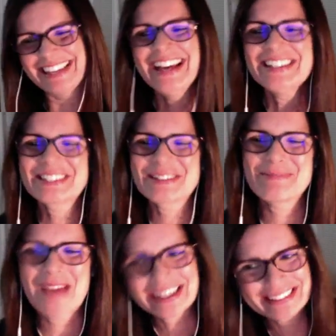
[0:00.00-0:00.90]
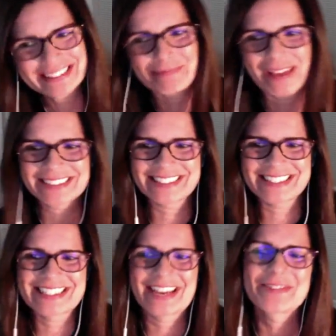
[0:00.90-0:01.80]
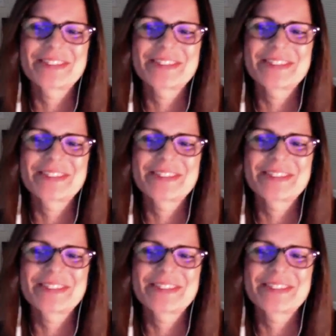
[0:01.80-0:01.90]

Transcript: So back to the south.